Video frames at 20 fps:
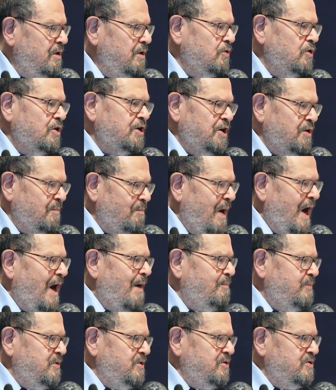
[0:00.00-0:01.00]
You look at a
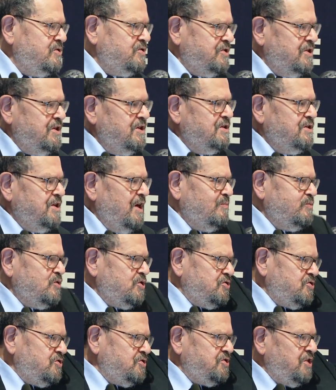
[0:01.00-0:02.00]
map and you see
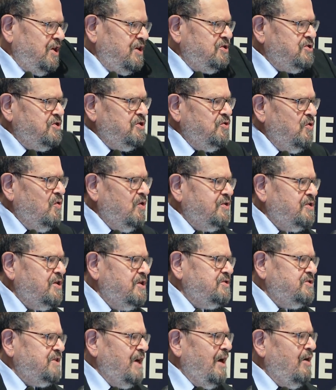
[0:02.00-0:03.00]
temperature changing north
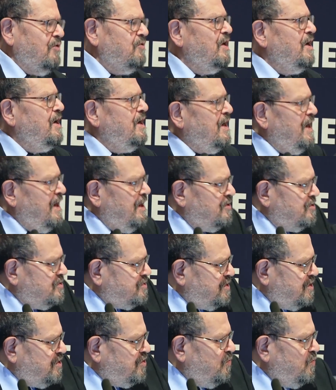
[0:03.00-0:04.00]
to south, and you
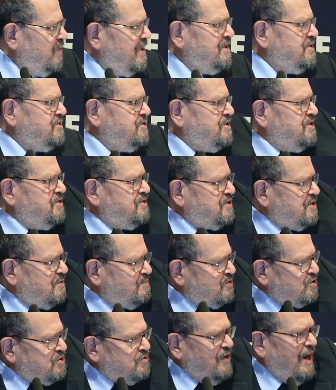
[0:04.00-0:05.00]
see the wind
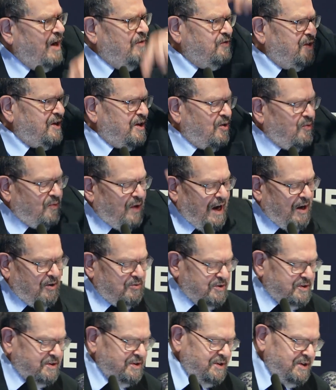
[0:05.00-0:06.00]
systems traveling
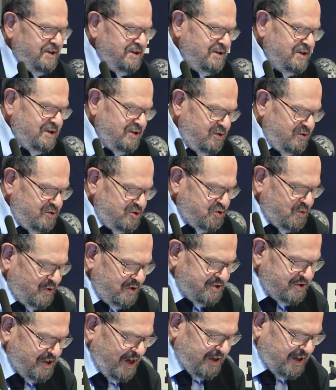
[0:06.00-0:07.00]
around in the
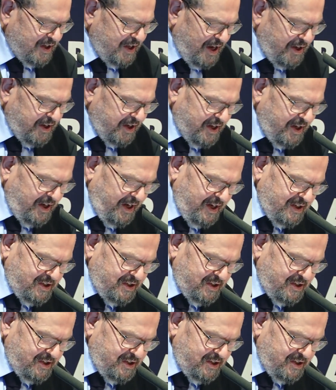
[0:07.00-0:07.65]
usual cyclonic and